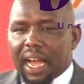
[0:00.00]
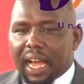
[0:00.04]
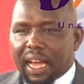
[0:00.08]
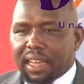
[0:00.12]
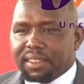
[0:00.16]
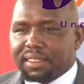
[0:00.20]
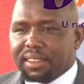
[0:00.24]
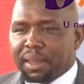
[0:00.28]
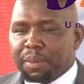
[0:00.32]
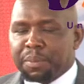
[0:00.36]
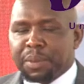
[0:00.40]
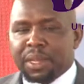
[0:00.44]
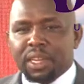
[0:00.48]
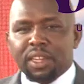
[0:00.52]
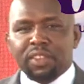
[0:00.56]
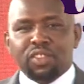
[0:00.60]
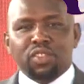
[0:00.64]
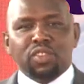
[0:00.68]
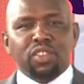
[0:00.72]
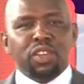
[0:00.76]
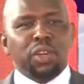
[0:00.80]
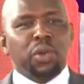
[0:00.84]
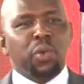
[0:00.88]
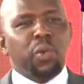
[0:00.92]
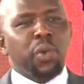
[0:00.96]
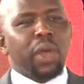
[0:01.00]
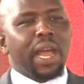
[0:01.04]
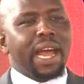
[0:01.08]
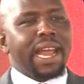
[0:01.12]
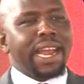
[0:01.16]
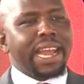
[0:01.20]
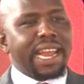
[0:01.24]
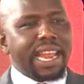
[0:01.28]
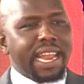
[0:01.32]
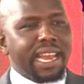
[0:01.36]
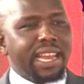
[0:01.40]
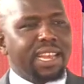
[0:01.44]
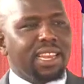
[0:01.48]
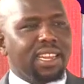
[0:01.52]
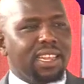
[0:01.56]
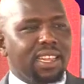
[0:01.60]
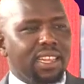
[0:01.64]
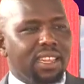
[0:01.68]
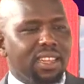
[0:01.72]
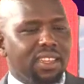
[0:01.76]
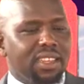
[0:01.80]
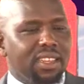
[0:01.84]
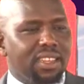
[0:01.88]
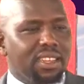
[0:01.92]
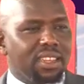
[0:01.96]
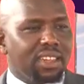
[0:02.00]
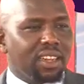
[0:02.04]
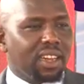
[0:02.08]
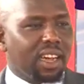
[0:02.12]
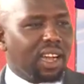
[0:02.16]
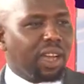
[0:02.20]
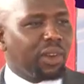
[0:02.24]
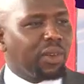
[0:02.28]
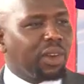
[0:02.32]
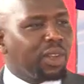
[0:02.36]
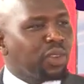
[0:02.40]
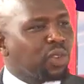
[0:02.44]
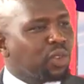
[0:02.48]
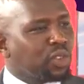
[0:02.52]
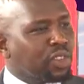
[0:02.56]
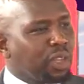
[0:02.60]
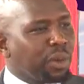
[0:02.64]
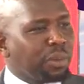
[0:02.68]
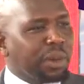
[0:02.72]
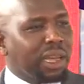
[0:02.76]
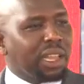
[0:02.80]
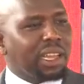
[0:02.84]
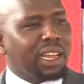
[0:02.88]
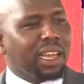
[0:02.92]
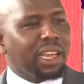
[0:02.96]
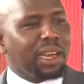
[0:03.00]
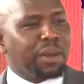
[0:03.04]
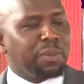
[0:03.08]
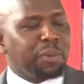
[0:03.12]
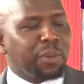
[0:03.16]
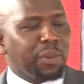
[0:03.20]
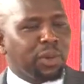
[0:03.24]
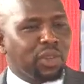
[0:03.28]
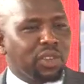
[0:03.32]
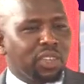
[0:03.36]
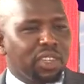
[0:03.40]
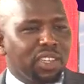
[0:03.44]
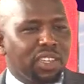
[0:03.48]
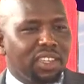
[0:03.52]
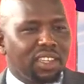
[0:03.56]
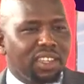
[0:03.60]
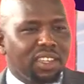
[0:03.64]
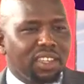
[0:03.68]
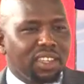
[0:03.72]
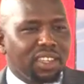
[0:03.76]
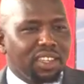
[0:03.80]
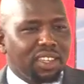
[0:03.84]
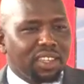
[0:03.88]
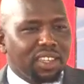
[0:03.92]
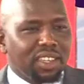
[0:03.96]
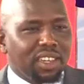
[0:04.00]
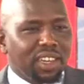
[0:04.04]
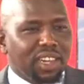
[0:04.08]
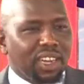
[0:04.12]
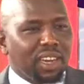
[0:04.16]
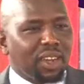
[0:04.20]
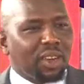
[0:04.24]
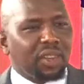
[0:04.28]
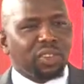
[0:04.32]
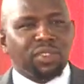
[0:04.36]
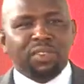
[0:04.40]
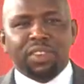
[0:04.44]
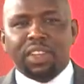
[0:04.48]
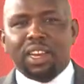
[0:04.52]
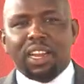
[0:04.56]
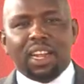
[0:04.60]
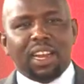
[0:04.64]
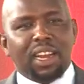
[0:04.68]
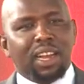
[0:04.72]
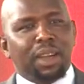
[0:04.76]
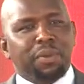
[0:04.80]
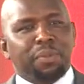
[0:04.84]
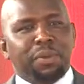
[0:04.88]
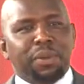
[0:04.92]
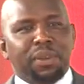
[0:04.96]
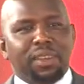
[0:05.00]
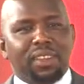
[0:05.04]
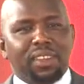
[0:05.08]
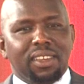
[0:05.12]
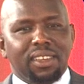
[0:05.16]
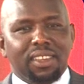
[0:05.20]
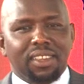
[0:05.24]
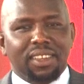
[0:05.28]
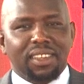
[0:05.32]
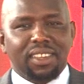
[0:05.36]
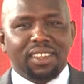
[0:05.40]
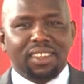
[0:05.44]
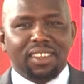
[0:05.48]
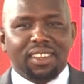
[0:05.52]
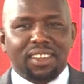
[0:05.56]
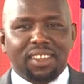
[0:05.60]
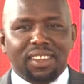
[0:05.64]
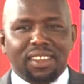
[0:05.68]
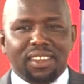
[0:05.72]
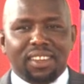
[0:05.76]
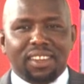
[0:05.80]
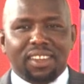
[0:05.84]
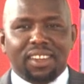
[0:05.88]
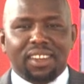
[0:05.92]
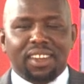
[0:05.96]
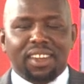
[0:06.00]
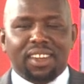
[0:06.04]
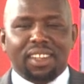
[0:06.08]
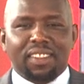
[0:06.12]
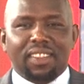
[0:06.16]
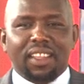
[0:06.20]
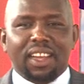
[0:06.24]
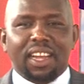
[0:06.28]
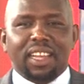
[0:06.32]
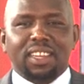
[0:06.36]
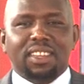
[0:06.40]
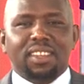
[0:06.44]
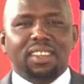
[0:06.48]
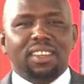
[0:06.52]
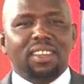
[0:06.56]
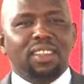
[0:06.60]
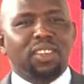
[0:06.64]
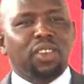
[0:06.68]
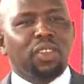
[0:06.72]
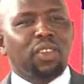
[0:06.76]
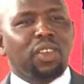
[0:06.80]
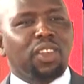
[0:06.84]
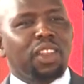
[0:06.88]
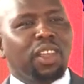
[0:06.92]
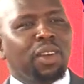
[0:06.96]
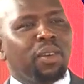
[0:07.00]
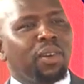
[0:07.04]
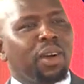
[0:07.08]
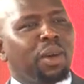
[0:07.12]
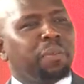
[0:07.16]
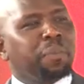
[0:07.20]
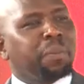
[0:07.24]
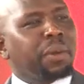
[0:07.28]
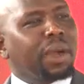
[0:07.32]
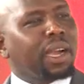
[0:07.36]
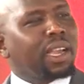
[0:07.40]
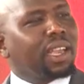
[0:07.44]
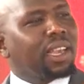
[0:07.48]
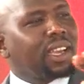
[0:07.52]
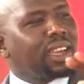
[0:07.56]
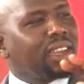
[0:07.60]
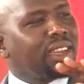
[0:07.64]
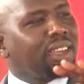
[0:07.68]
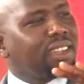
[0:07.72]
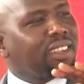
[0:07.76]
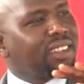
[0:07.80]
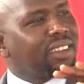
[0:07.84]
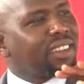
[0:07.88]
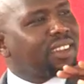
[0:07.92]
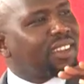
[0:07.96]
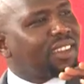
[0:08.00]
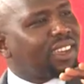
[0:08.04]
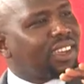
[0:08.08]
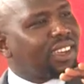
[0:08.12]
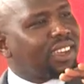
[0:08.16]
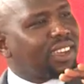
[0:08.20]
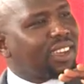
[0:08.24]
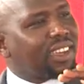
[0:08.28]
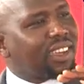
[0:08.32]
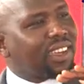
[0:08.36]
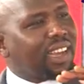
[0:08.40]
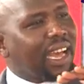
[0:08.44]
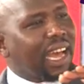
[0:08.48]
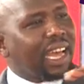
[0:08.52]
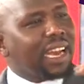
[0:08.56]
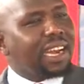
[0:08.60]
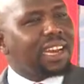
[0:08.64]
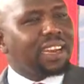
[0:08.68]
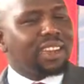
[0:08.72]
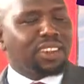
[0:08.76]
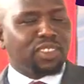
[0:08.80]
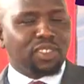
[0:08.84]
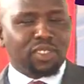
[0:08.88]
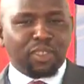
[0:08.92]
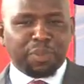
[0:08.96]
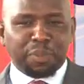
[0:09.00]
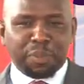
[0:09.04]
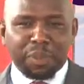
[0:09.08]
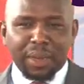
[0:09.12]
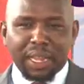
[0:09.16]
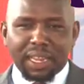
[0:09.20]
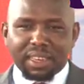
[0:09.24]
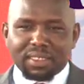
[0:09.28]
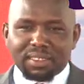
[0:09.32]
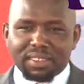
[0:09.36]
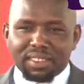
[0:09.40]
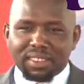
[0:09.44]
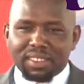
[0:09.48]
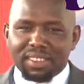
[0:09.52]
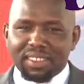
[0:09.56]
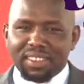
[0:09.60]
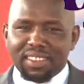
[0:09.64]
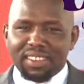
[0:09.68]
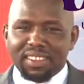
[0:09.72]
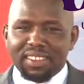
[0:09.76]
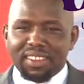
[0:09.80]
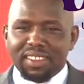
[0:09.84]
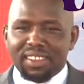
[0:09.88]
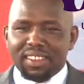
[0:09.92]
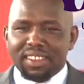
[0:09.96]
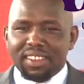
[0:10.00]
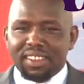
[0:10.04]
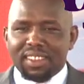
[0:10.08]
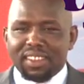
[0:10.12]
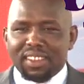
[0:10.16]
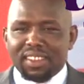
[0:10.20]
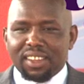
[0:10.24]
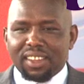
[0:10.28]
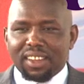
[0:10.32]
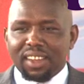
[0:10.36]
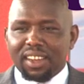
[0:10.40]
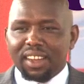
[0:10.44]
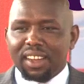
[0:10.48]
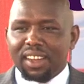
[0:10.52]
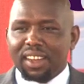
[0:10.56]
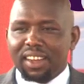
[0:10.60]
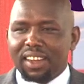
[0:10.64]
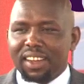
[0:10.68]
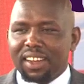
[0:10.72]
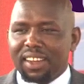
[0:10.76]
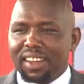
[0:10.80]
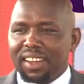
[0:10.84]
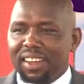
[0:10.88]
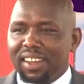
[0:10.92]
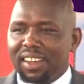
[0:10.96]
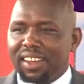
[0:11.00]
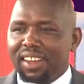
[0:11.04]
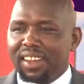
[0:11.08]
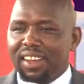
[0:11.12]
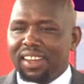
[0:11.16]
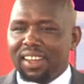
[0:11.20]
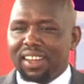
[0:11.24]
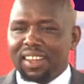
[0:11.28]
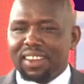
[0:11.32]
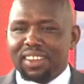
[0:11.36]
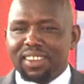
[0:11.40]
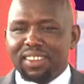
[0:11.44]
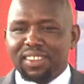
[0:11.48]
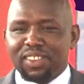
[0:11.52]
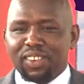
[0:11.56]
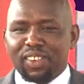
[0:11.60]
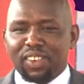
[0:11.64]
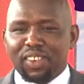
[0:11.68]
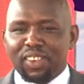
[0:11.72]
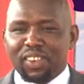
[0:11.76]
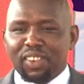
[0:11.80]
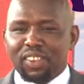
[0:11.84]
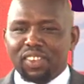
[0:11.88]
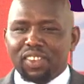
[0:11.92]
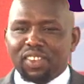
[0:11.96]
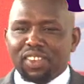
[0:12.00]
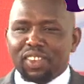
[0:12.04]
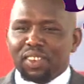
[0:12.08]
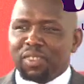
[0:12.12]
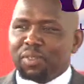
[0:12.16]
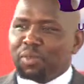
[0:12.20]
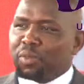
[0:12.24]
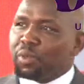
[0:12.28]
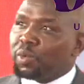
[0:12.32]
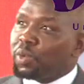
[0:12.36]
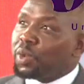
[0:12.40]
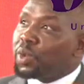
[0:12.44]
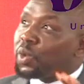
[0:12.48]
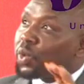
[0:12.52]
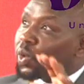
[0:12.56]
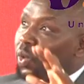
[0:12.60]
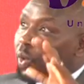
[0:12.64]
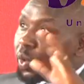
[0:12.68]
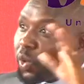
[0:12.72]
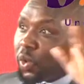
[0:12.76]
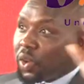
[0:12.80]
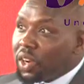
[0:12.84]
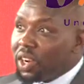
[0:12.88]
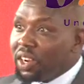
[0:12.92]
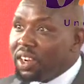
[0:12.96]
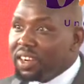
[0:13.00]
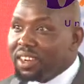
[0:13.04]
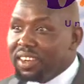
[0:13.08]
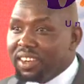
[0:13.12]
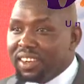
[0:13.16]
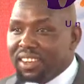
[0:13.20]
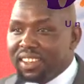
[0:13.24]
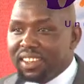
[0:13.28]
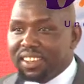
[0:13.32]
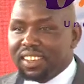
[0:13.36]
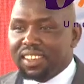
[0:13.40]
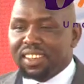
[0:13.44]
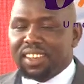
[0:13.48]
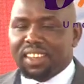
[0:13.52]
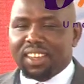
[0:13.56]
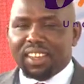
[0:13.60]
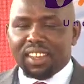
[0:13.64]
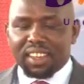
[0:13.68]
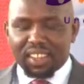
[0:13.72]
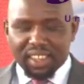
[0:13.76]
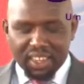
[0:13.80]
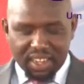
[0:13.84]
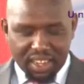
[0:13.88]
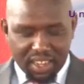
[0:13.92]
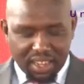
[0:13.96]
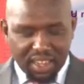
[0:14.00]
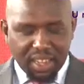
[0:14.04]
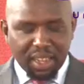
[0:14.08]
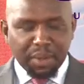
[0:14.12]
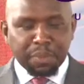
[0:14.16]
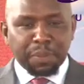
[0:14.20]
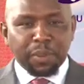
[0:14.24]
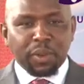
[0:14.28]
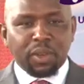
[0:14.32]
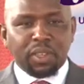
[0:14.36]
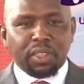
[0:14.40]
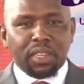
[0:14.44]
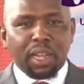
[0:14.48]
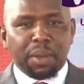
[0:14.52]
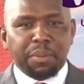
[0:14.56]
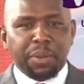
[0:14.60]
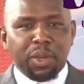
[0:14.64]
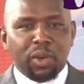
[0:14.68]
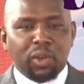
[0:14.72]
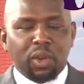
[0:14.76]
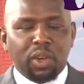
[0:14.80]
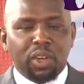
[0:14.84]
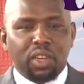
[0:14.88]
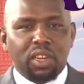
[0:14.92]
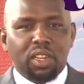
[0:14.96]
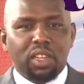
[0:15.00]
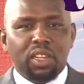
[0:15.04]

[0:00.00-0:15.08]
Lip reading: As a ministry, we are ready. I went to some other airports, and I was very unhappy that they were parking hundreds of planes, and with good airport terminal.